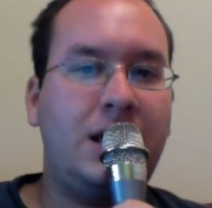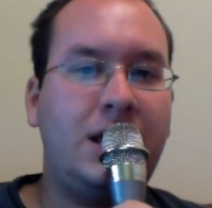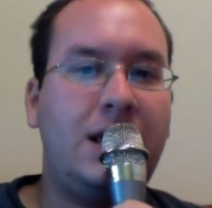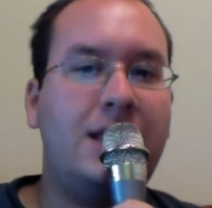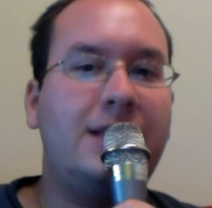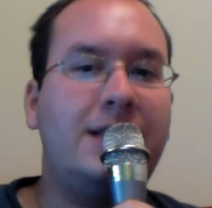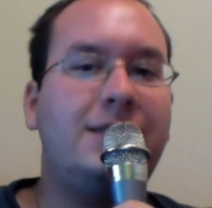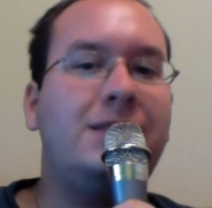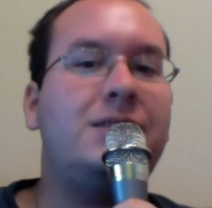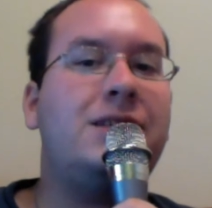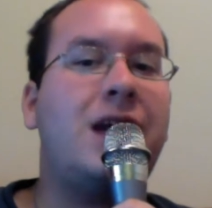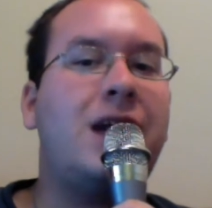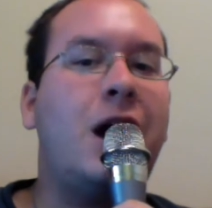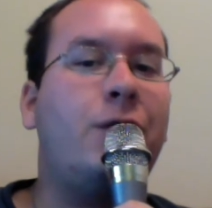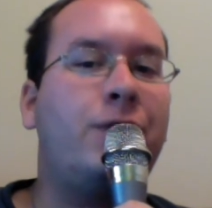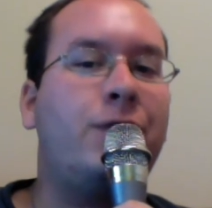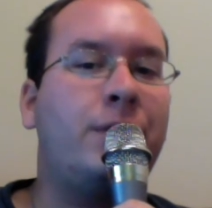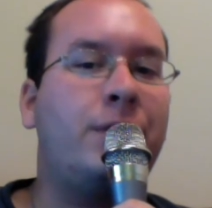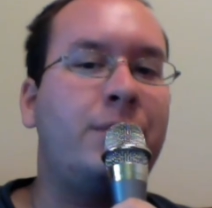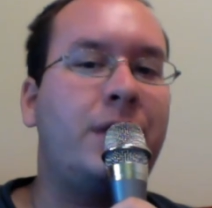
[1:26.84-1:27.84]
This is
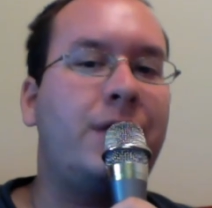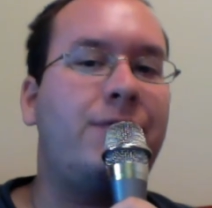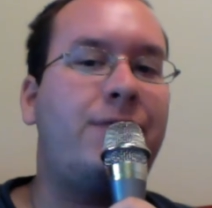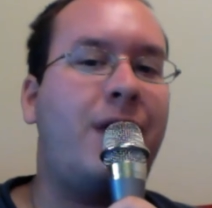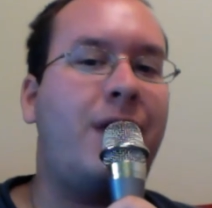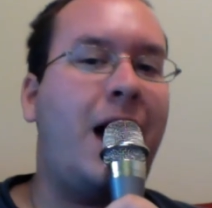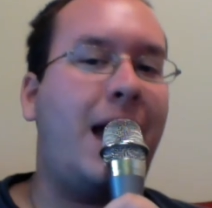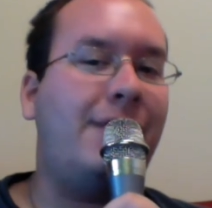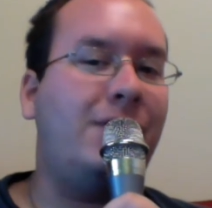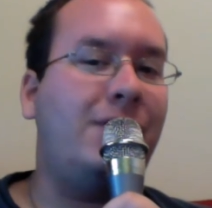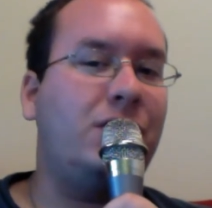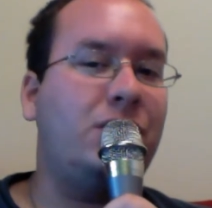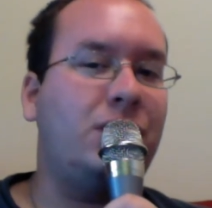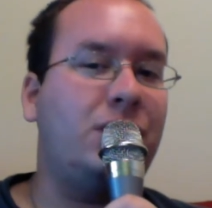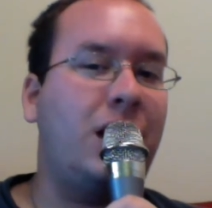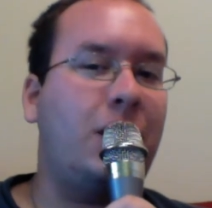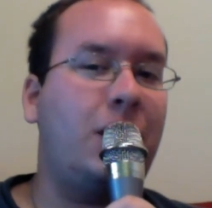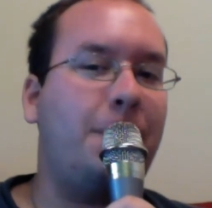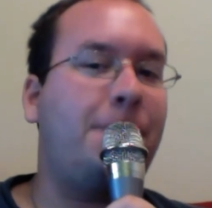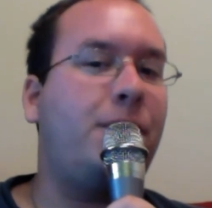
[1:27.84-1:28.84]
down from the
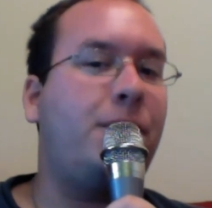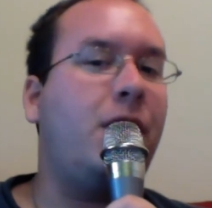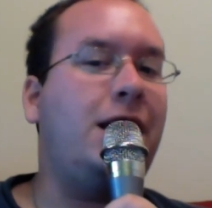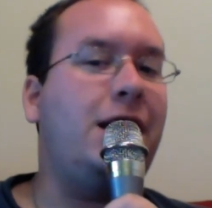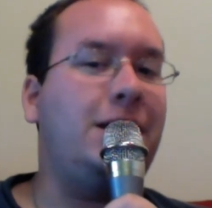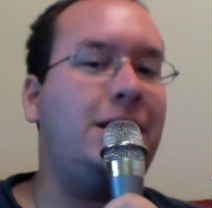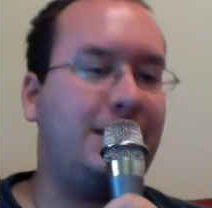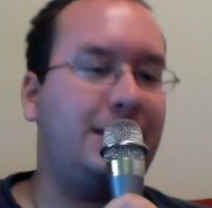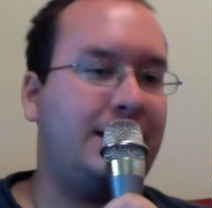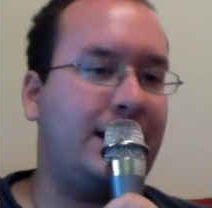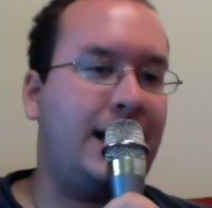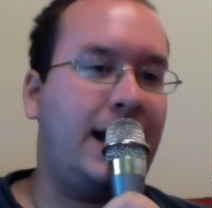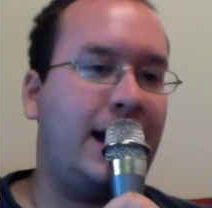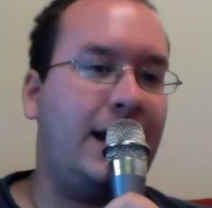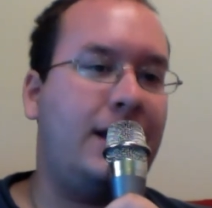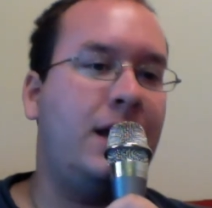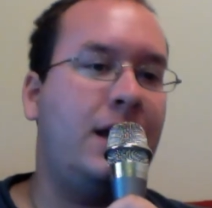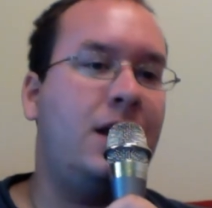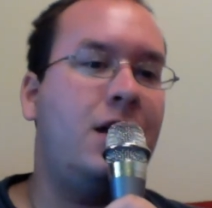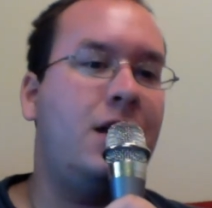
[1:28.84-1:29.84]
$500 price
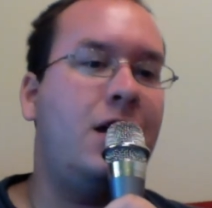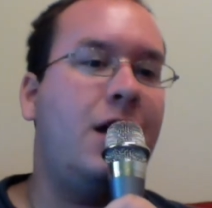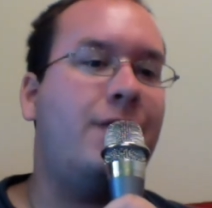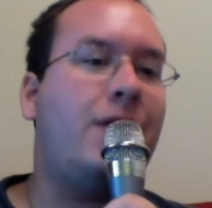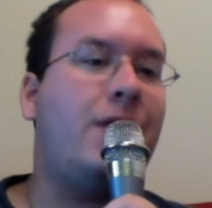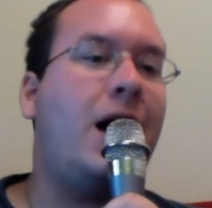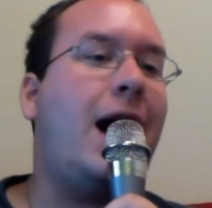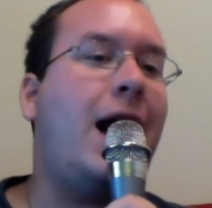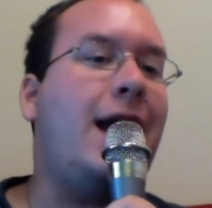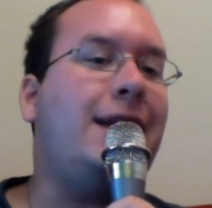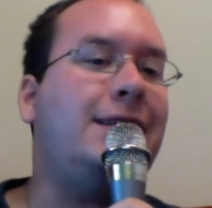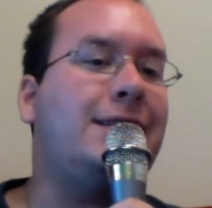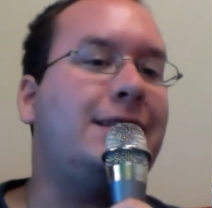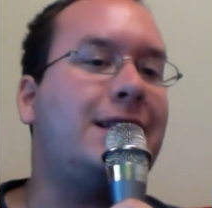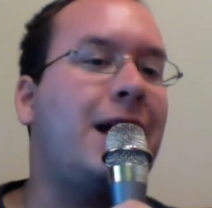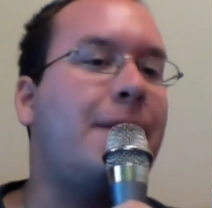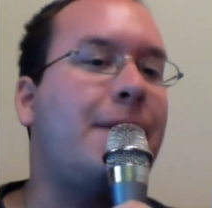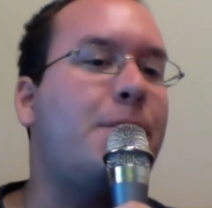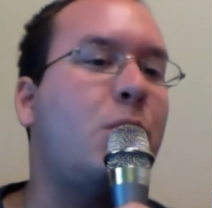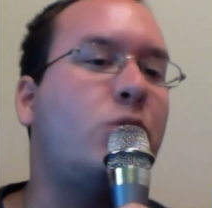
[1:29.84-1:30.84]
tag of
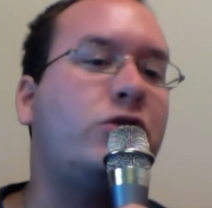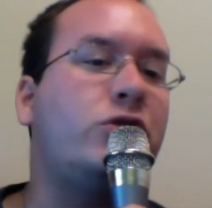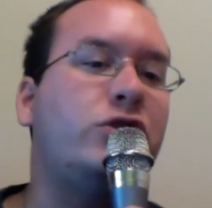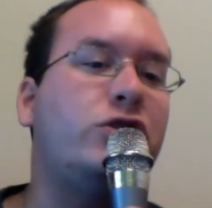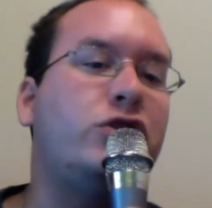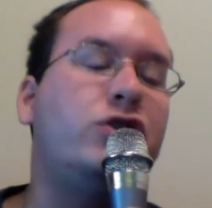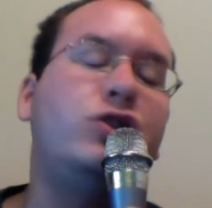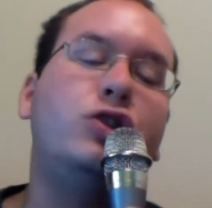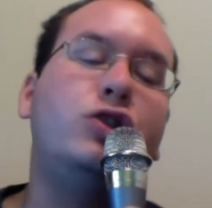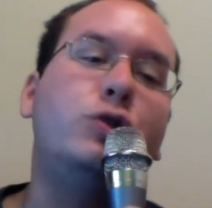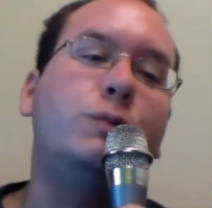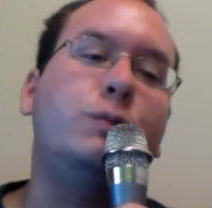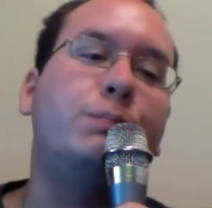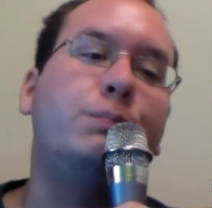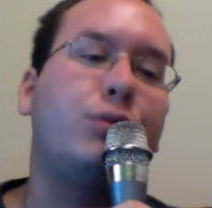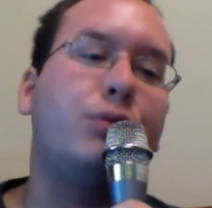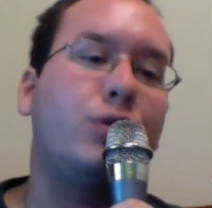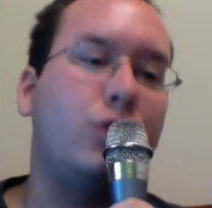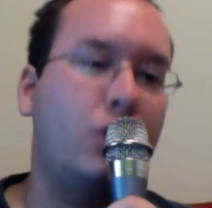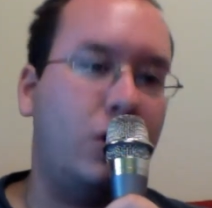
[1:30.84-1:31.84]
iStopMotion 2
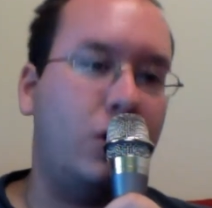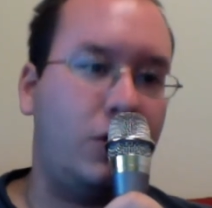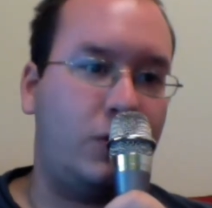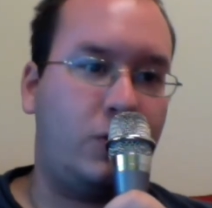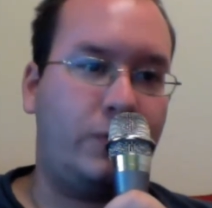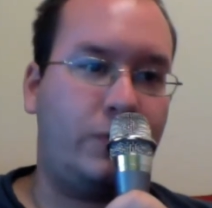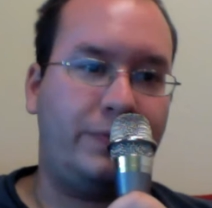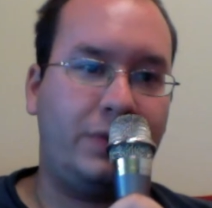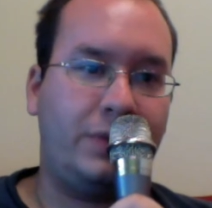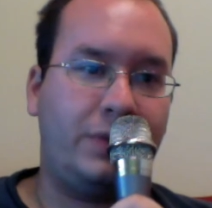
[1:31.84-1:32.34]
Pro.